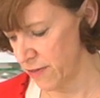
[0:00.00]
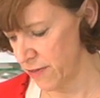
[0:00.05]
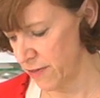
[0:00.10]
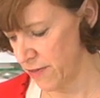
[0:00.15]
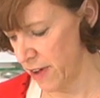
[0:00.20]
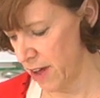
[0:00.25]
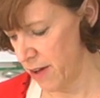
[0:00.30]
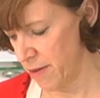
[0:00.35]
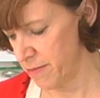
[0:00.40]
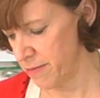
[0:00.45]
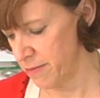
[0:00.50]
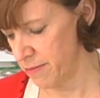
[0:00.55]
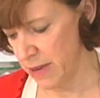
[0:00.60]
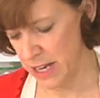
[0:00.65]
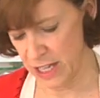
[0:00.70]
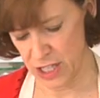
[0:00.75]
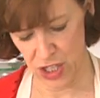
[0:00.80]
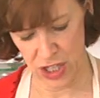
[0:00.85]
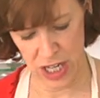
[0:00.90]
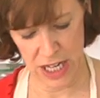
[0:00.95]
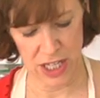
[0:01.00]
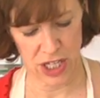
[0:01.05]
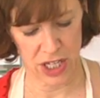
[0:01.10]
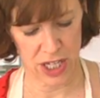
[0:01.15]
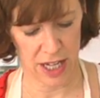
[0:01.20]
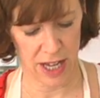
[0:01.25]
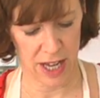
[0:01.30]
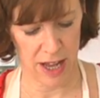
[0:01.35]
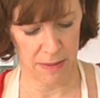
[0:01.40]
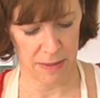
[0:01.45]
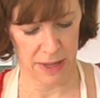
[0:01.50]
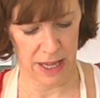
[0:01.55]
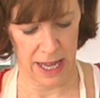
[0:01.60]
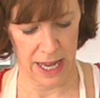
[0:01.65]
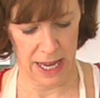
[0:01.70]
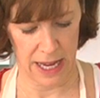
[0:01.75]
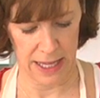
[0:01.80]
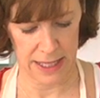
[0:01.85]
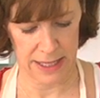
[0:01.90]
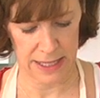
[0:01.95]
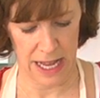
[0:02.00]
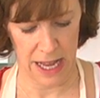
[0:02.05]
of mixture into your cupcakes.